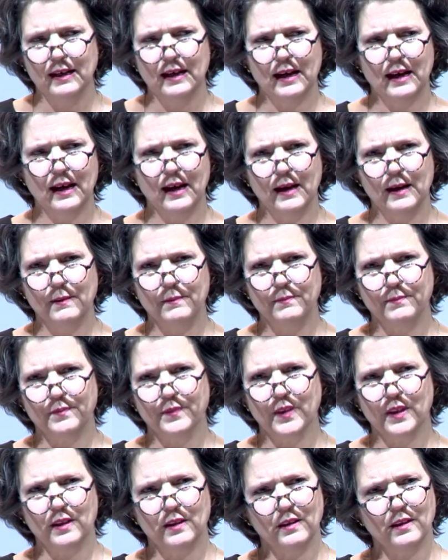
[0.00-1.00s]

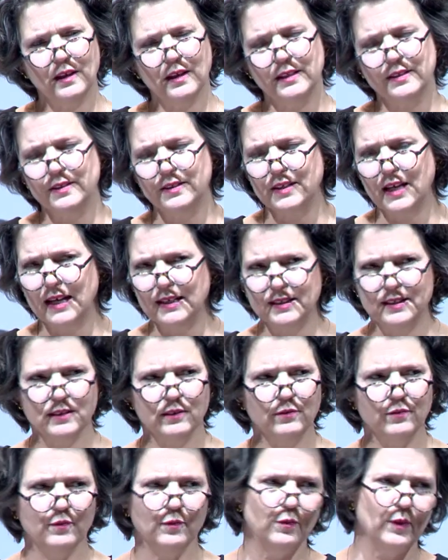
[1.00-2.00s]

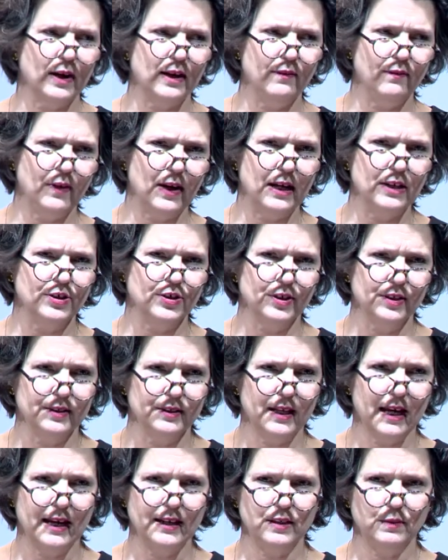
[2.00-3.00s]
Extensive renovations
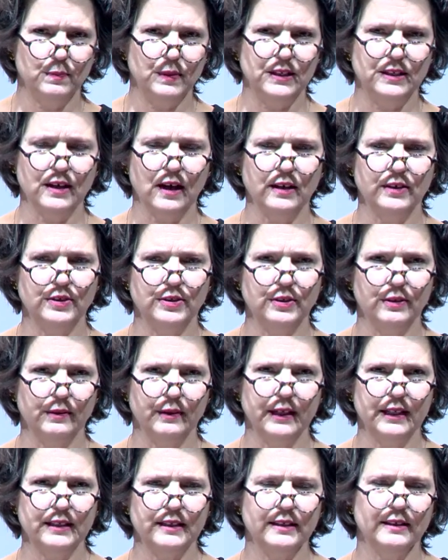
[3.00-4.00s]
had to be done to
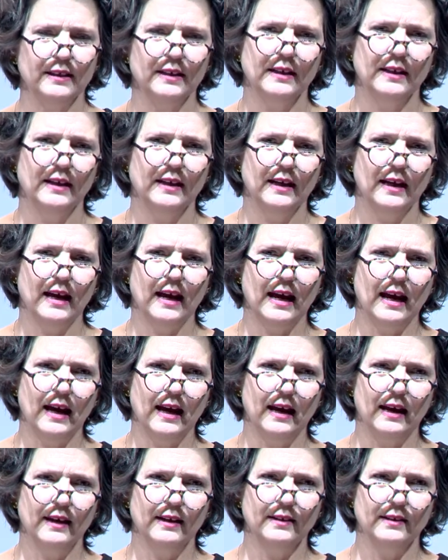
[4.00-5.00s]
it,
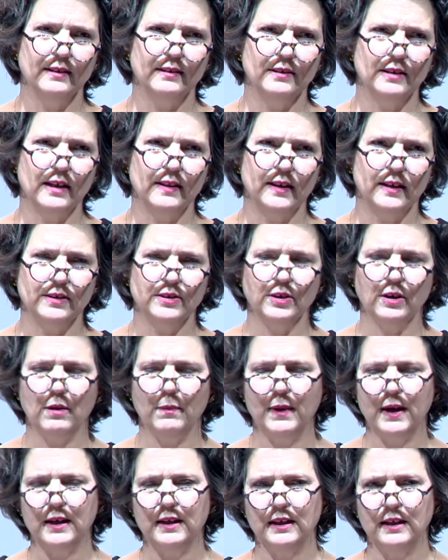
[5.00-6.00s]
and that took
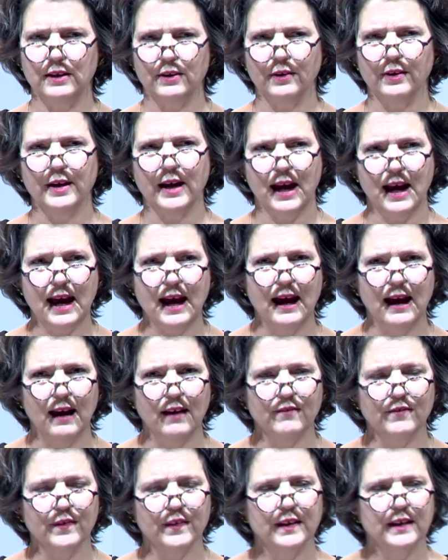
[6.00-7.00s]
about a year and a
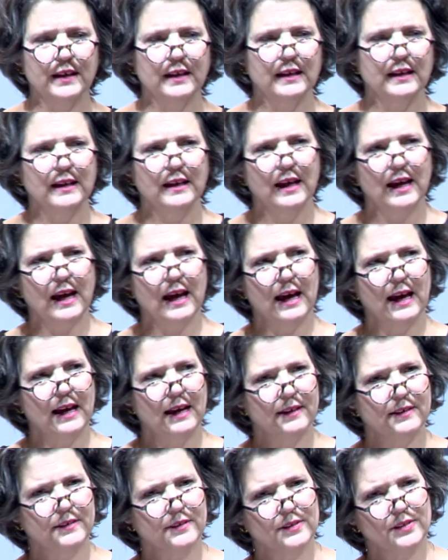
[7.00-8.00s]
half.
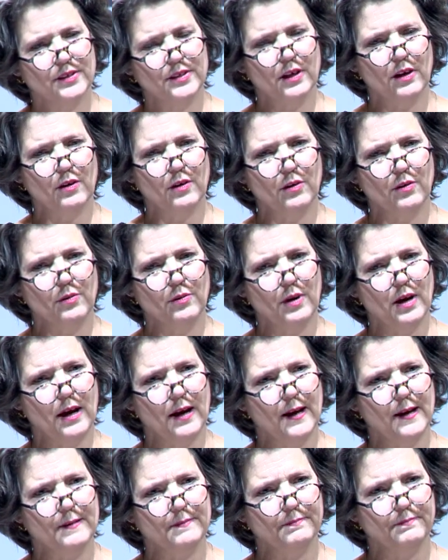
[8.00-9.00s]
And so
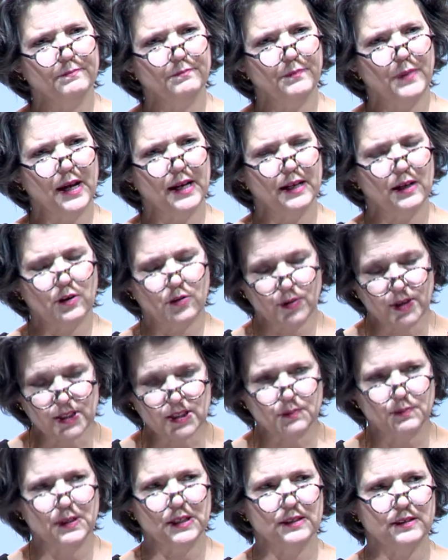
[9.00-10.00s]
by
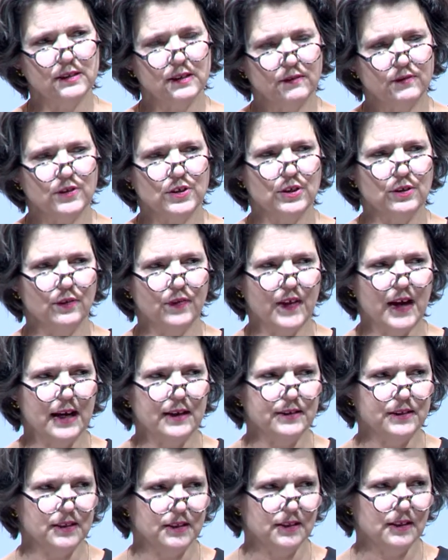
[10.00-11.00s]
Christmas of
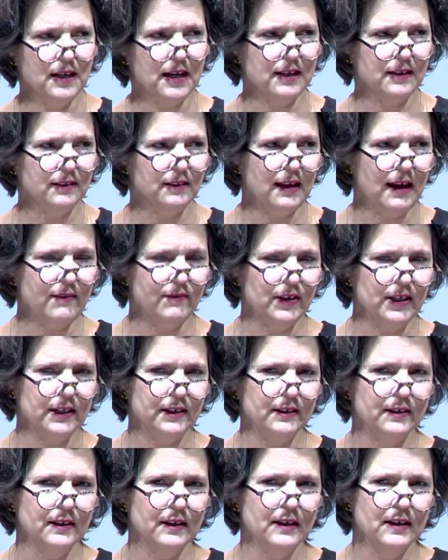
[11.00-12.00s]

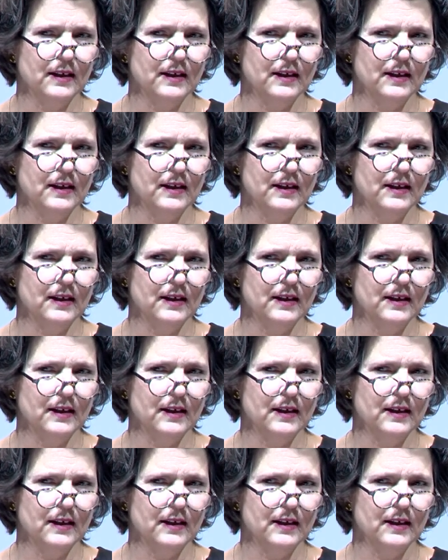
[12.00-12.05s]
2011,